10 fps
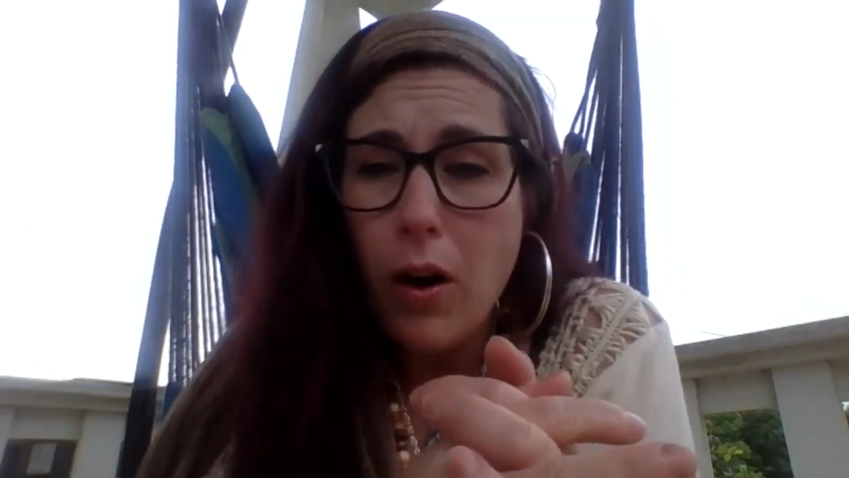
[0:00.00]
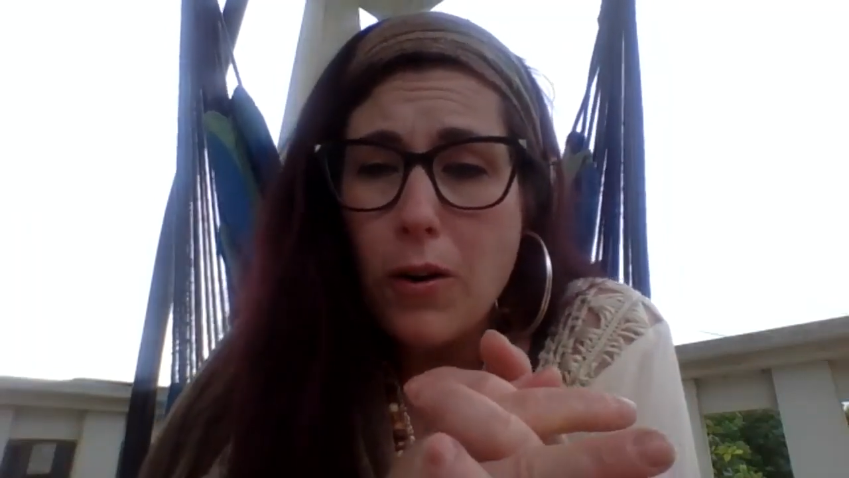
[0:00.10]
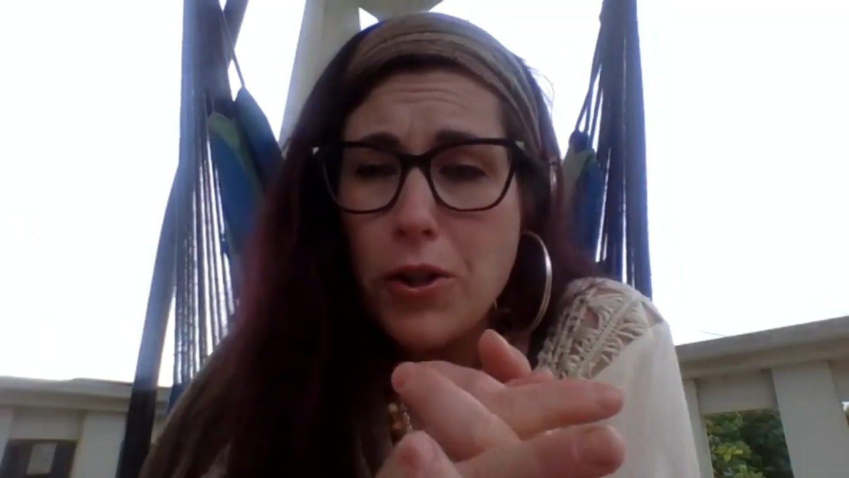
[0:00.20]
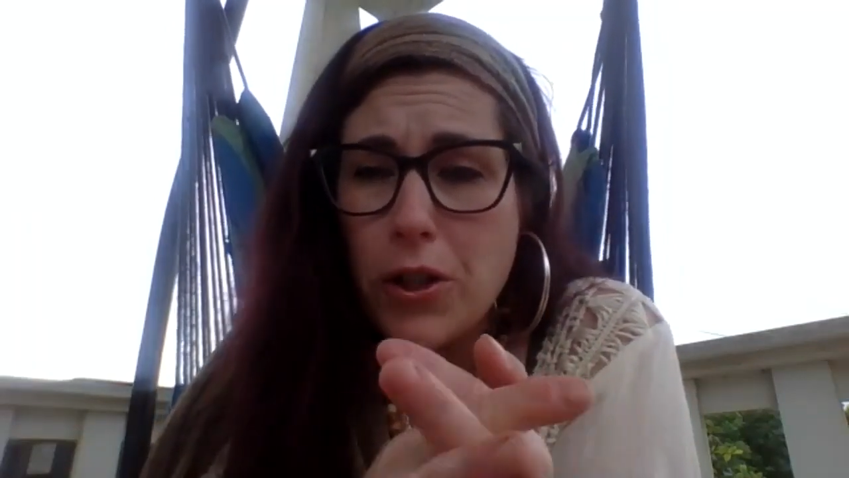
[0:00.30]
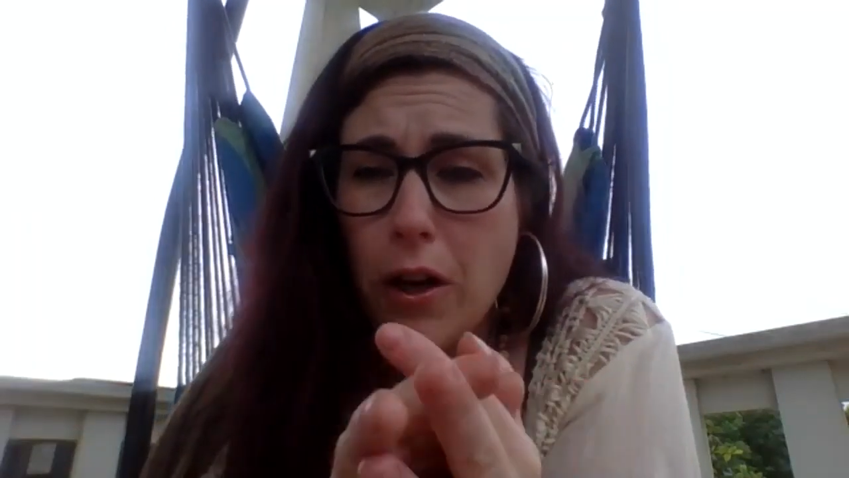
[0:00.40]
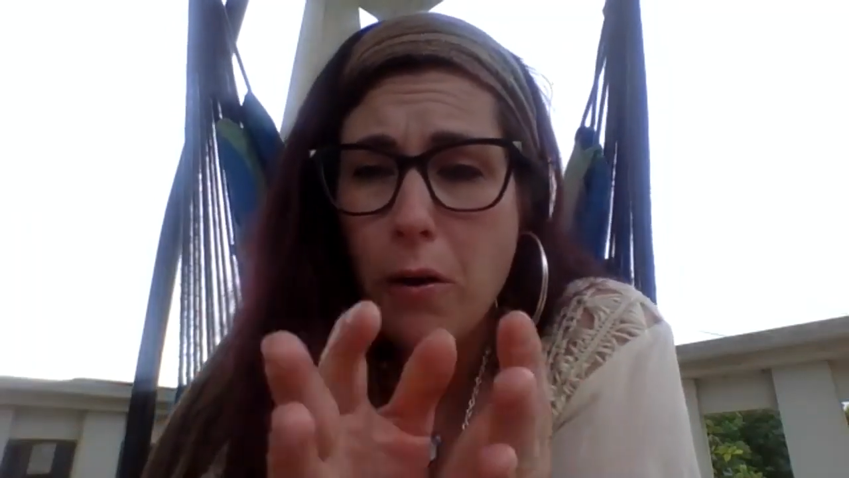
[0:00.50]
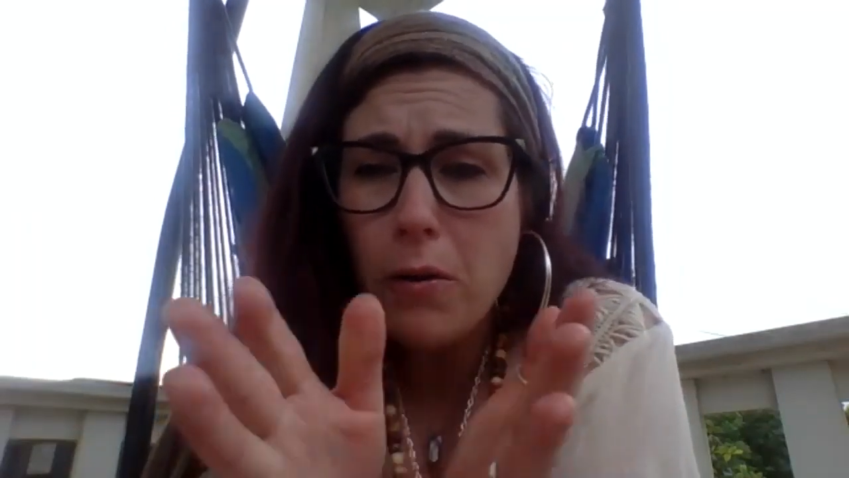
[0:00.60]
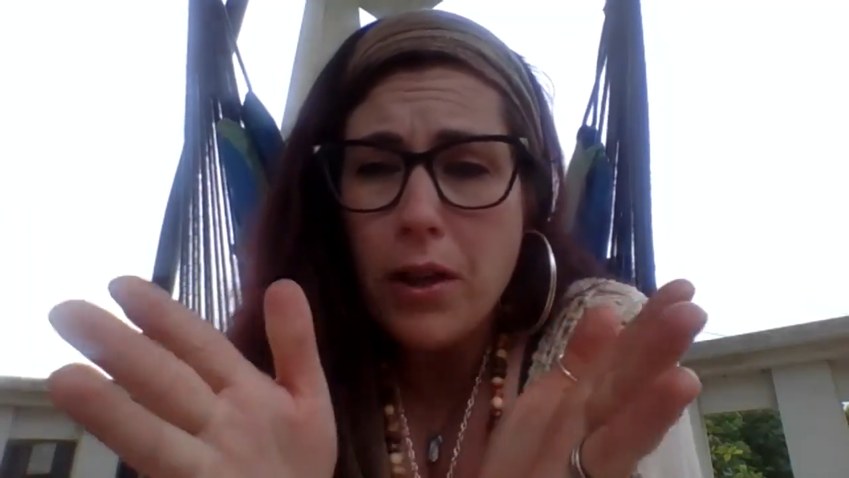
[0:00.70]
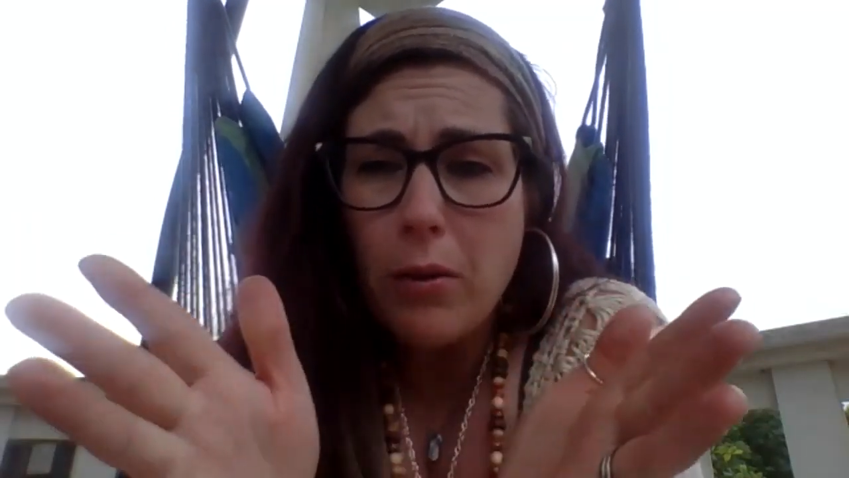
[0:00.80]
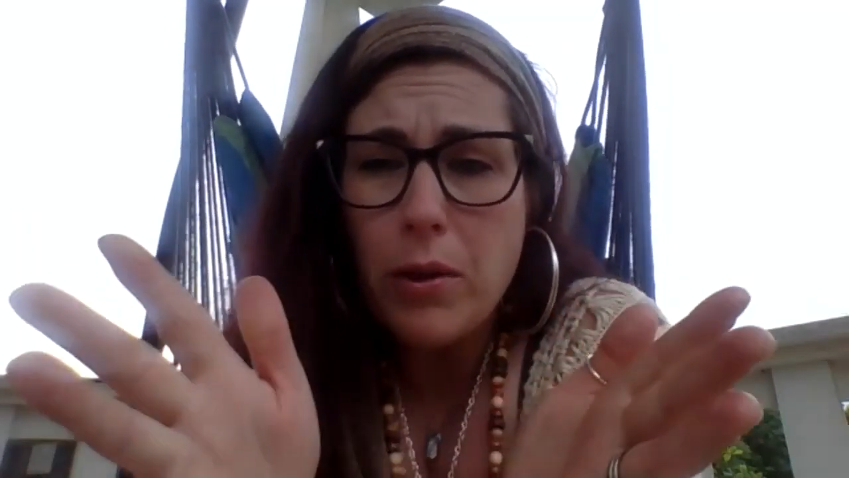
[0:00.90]
our
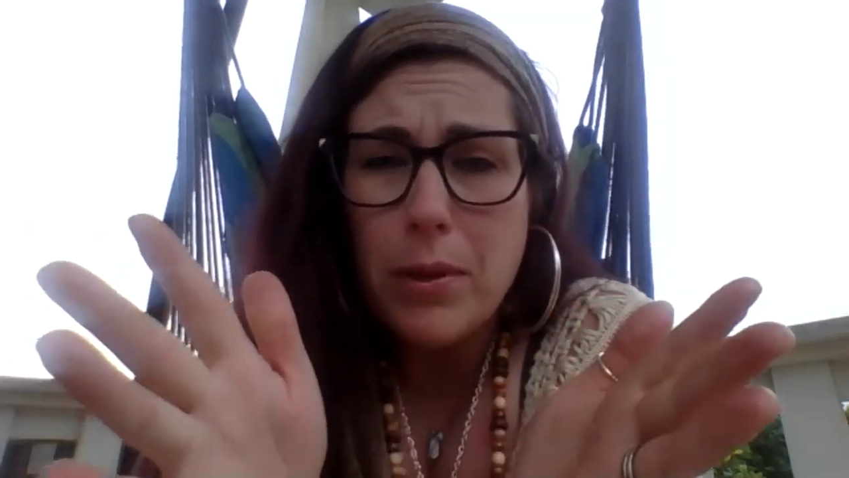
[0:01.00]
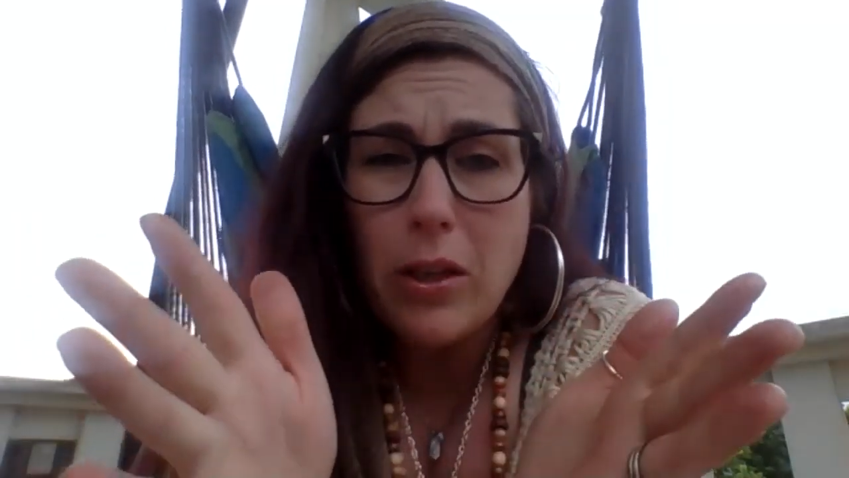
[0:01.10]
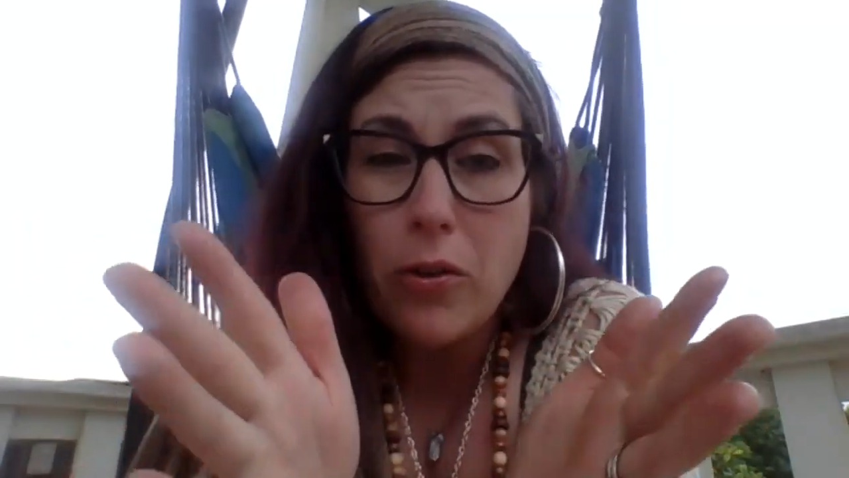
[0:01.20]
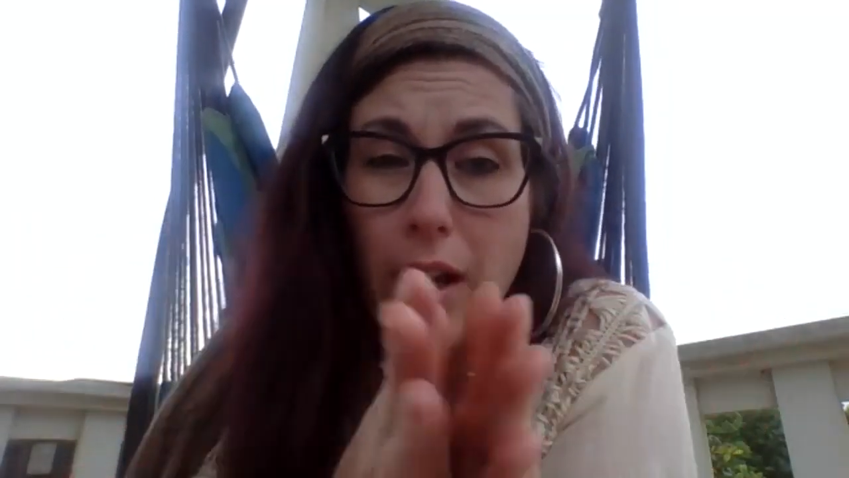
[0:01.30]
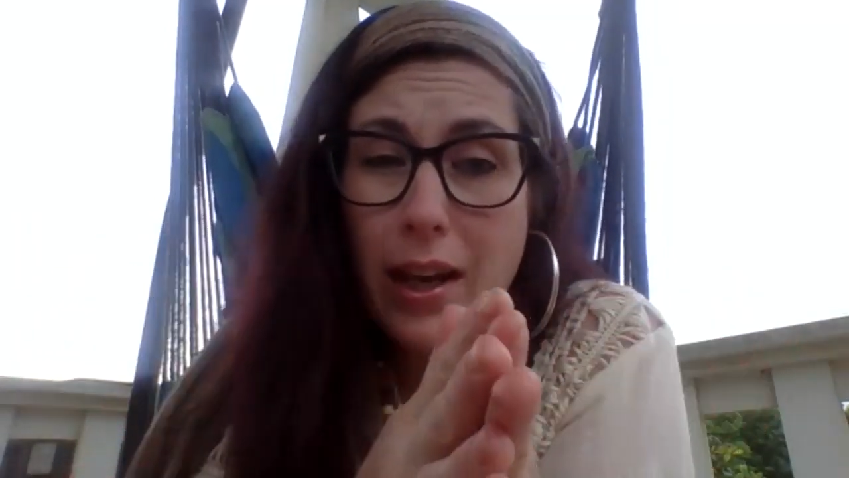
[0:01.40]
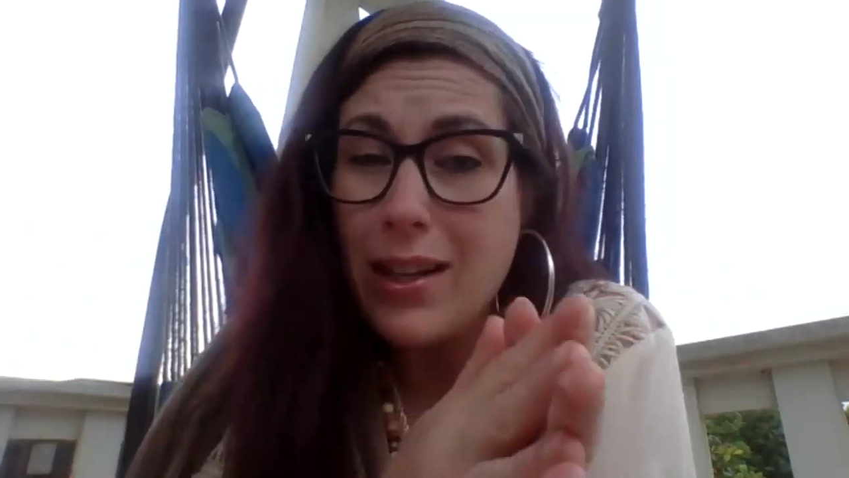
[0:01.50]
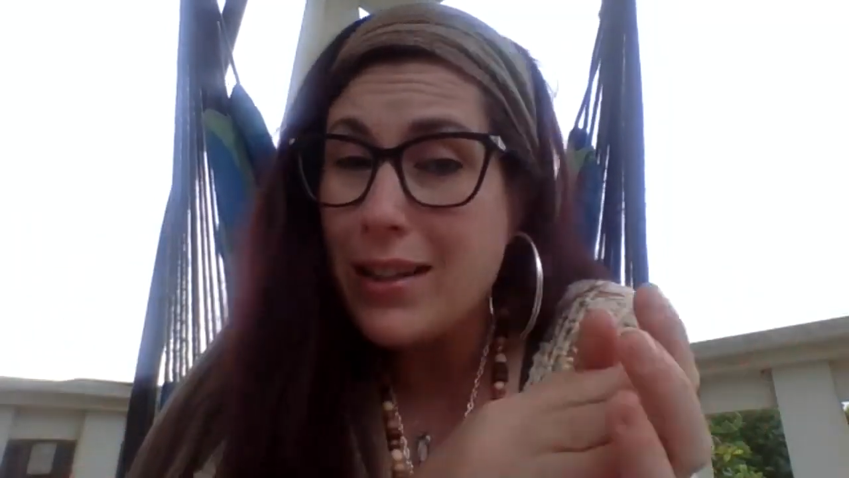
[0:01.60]
show, that would be great.